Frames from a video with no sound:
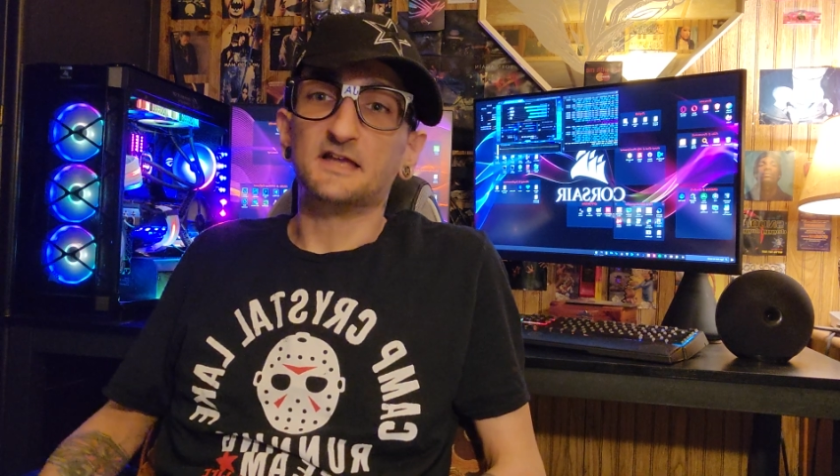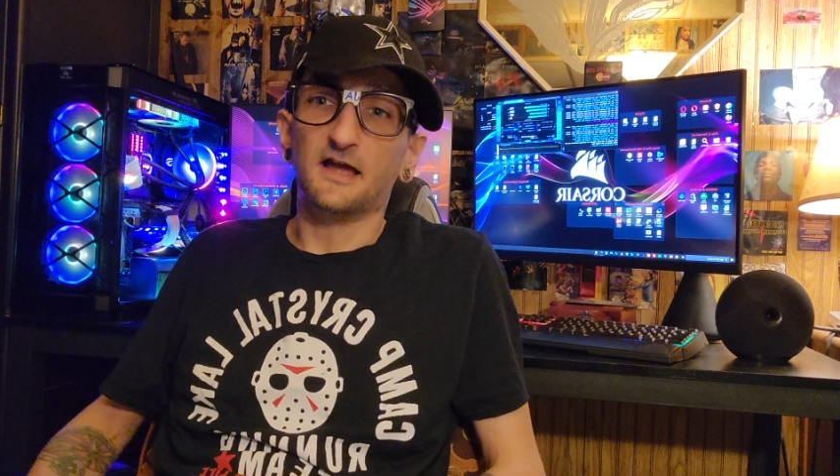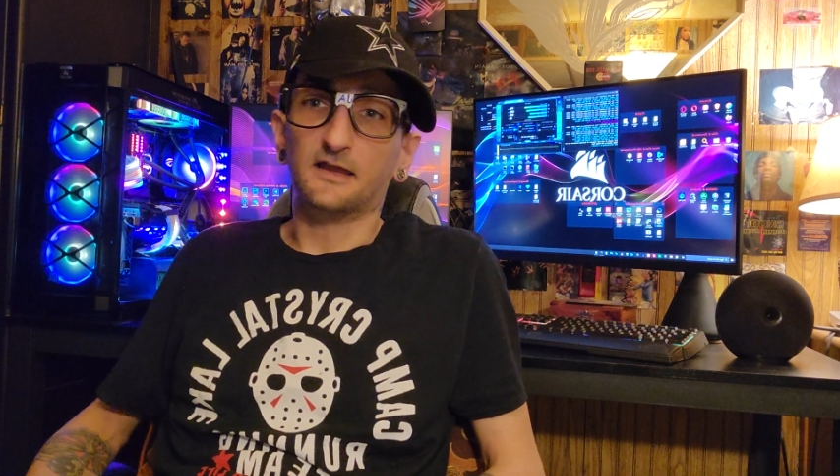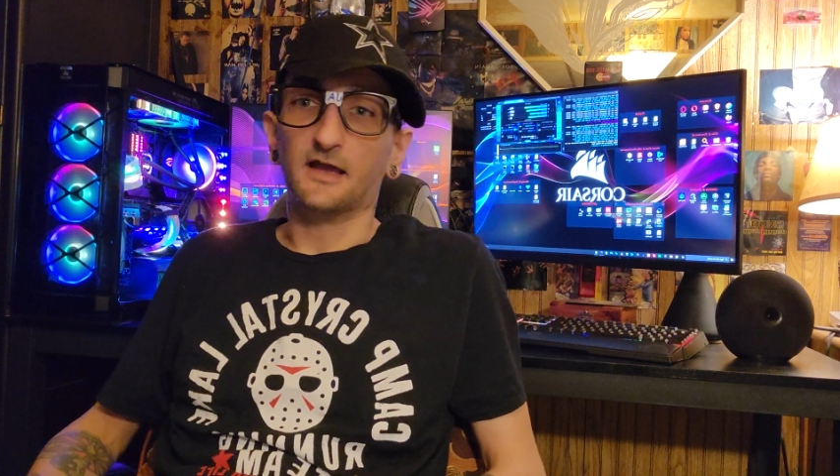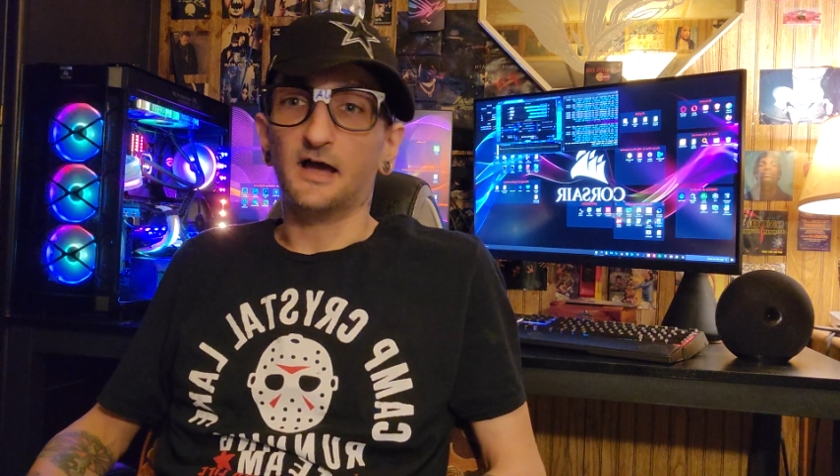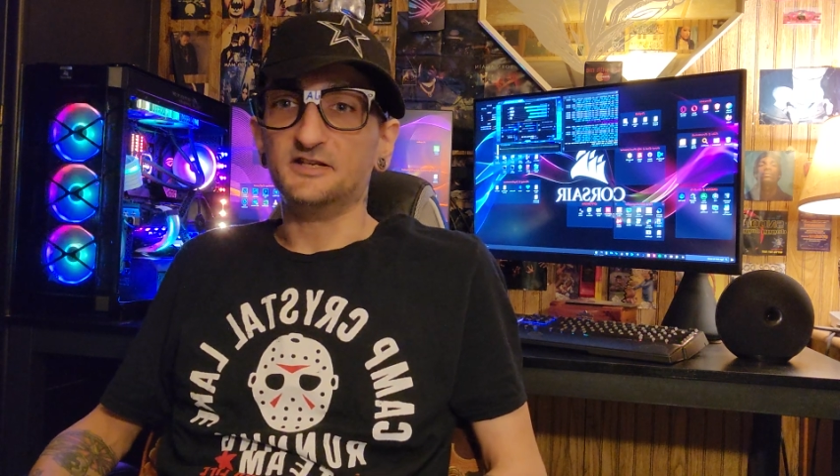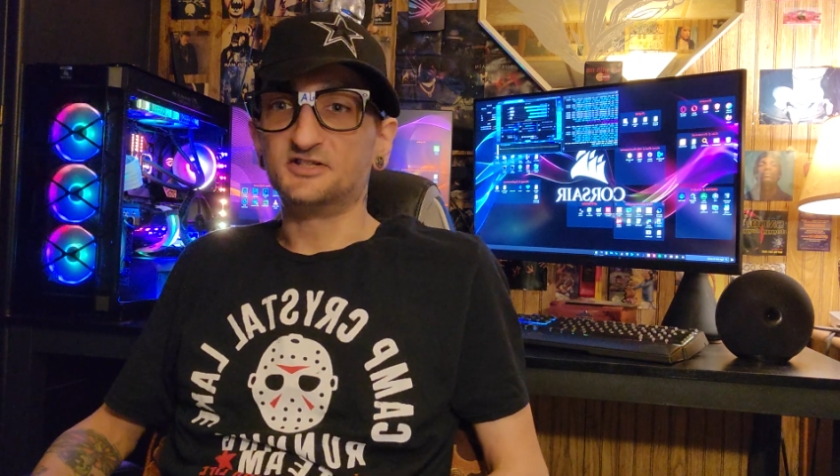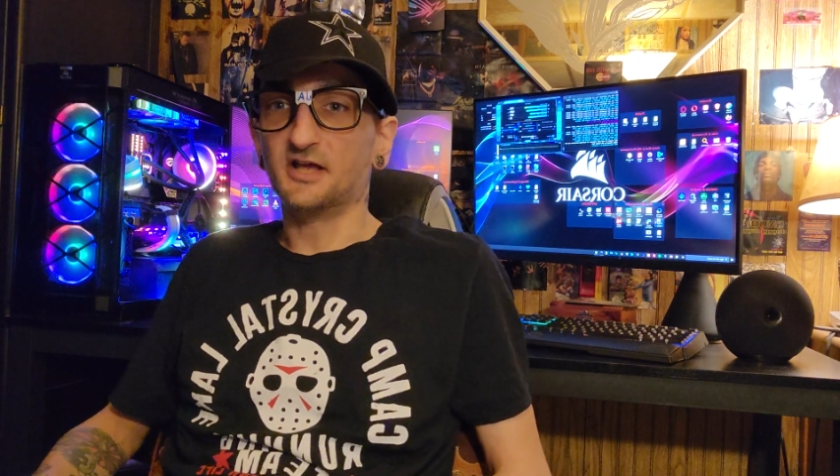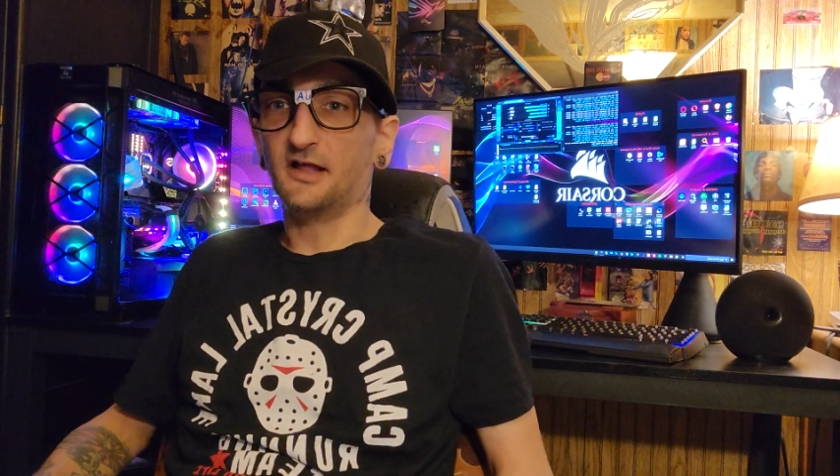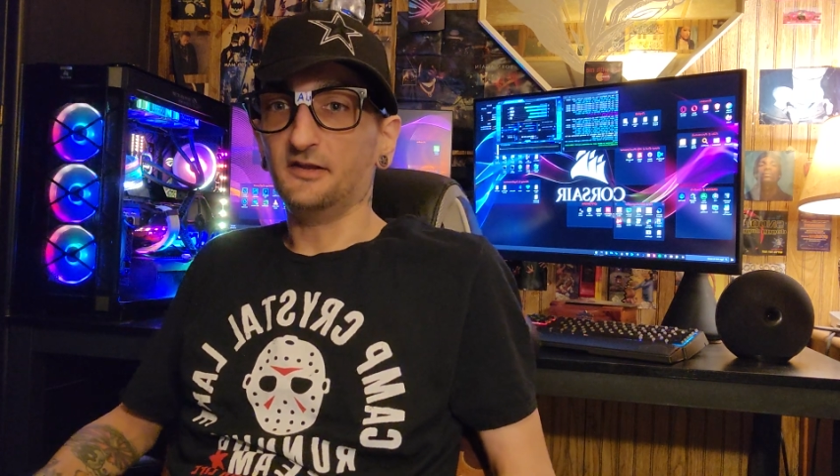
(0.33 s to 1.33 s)
Tech Guy
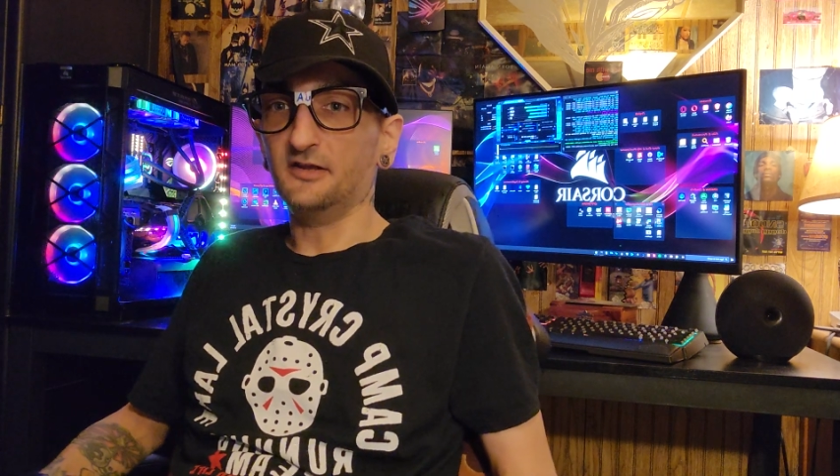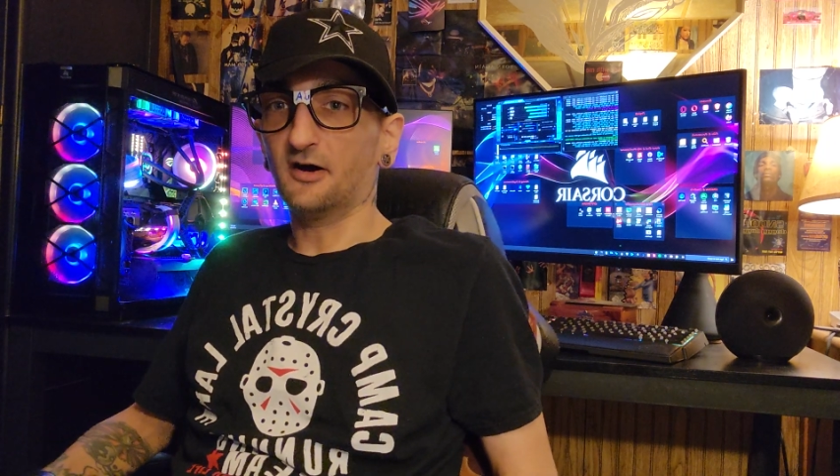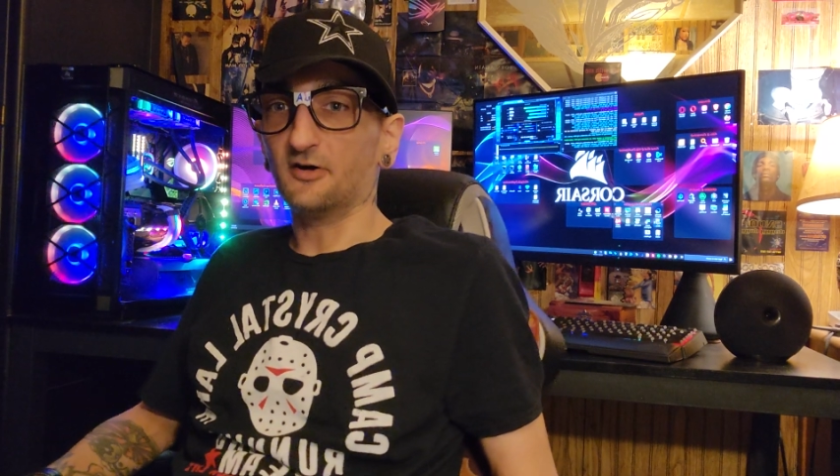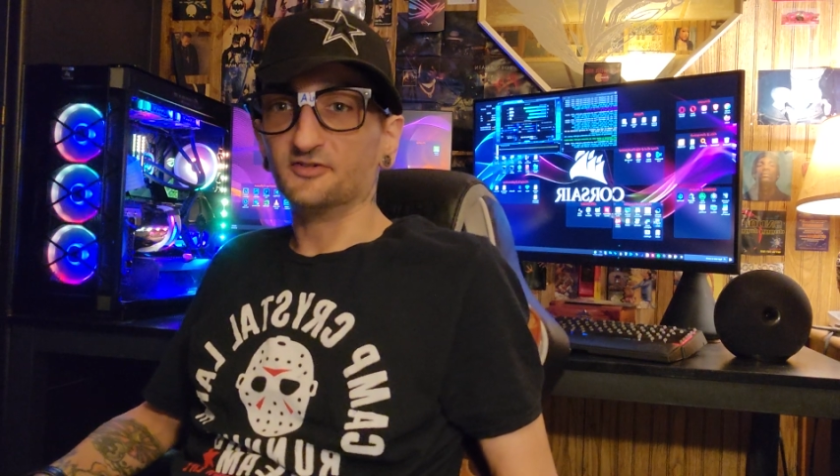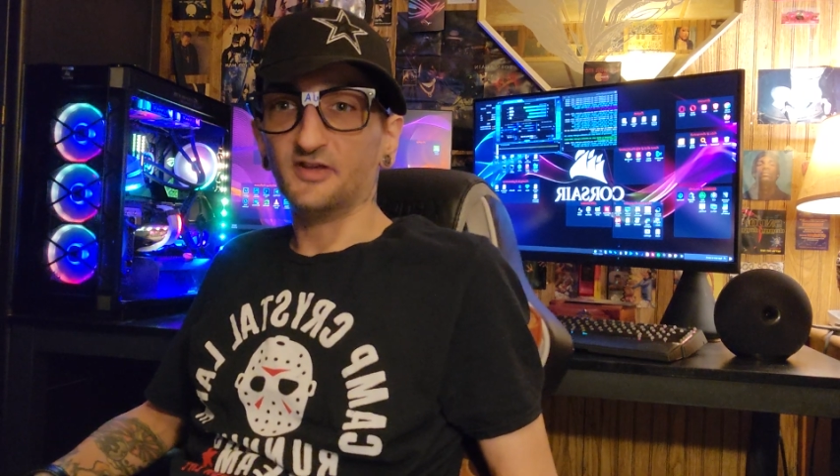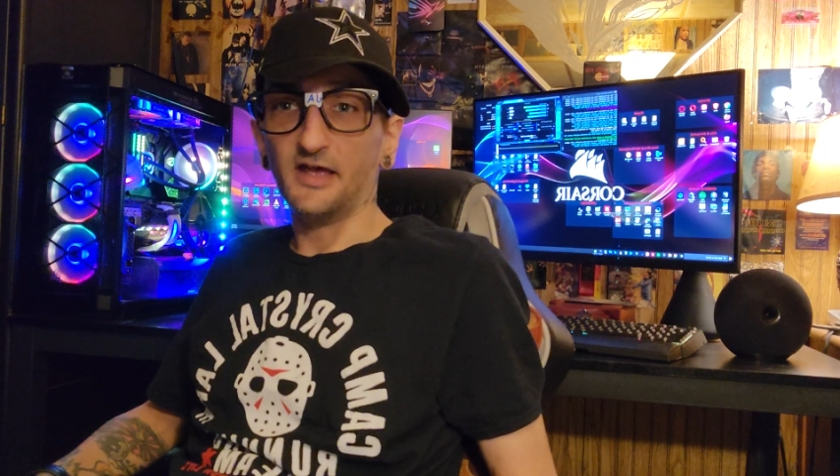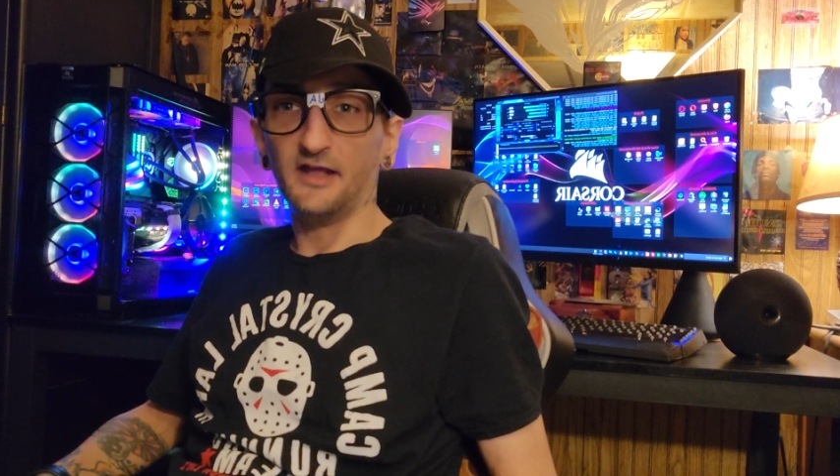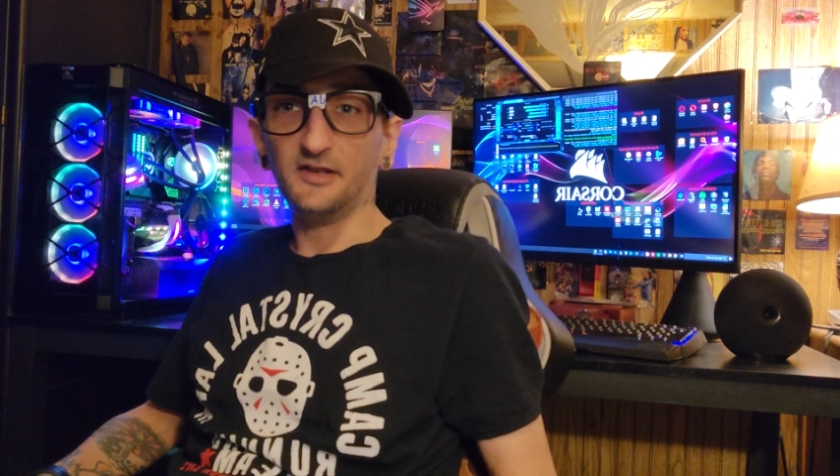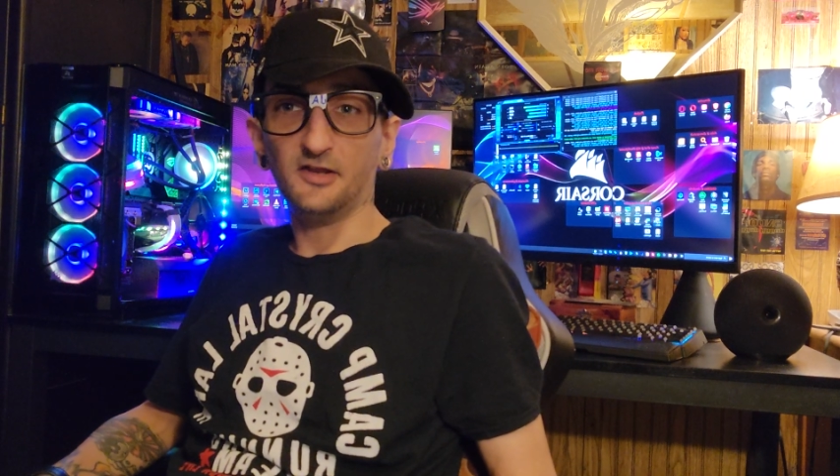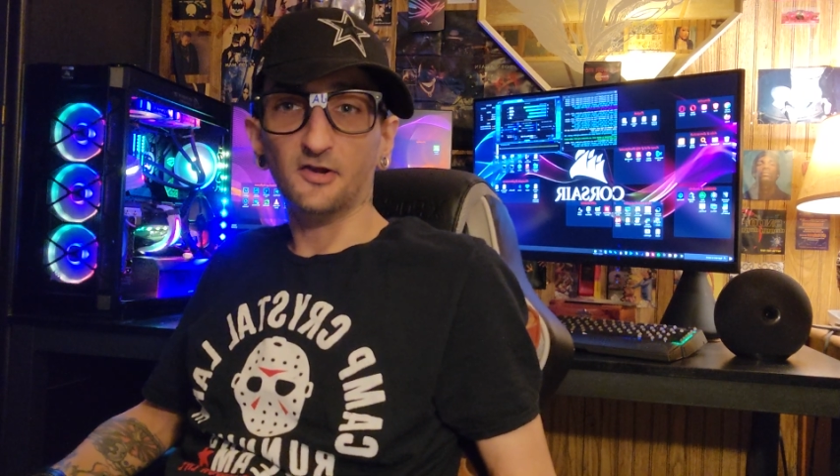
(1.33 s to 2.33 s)
Johnny
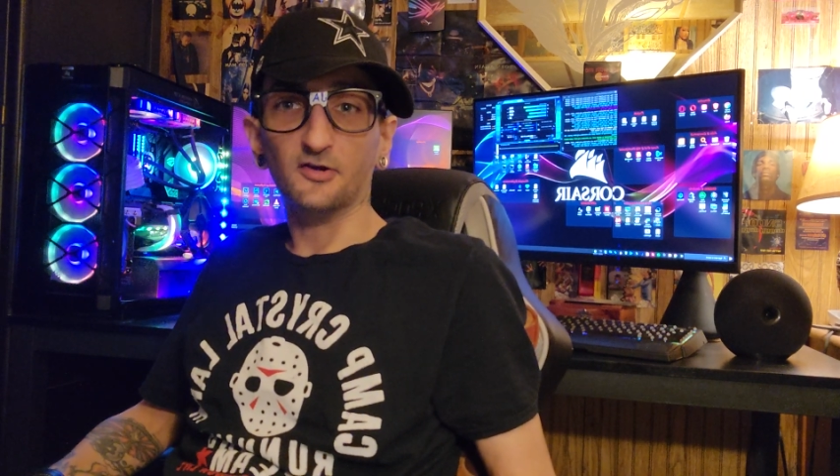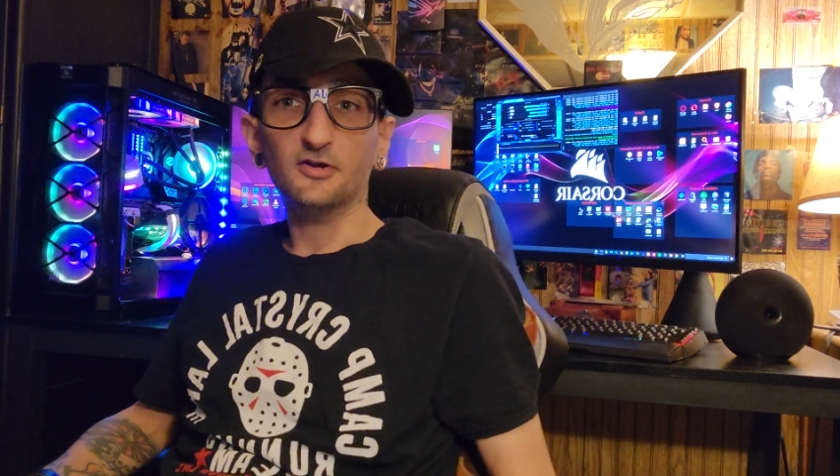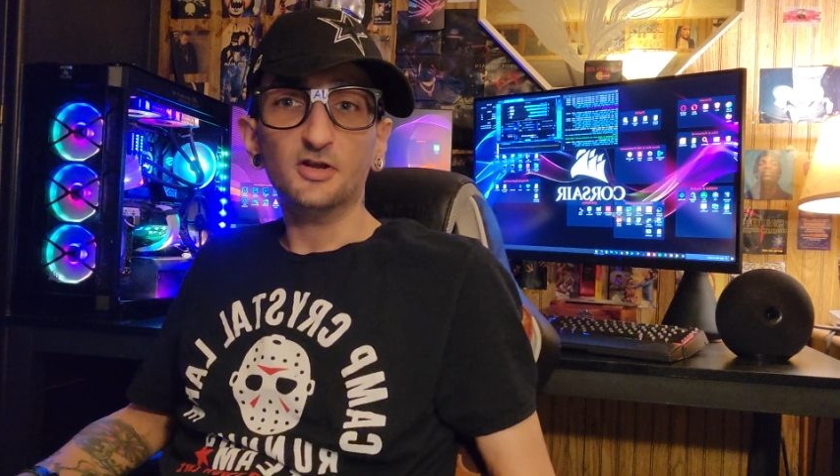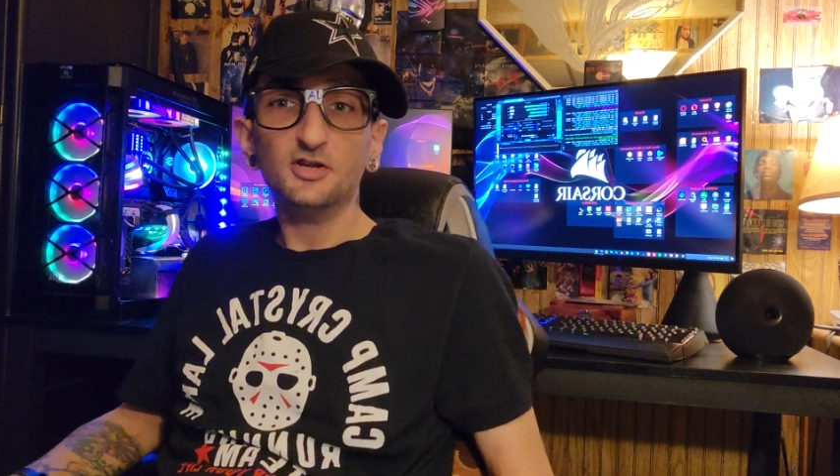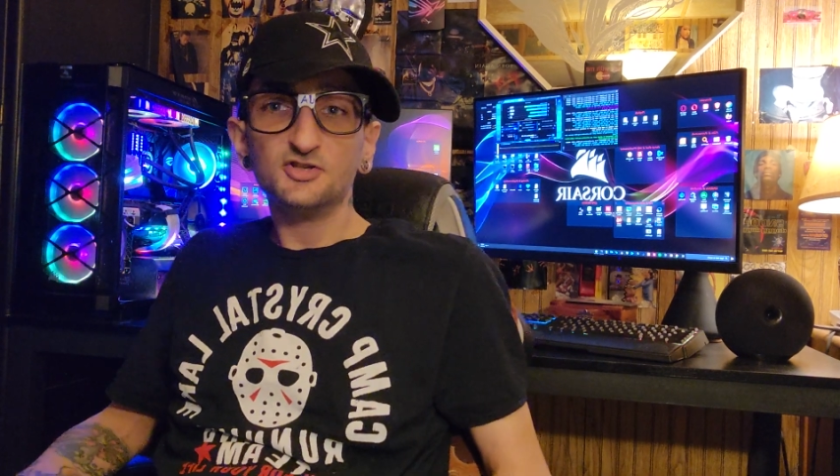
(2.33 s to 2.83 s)
Altad here.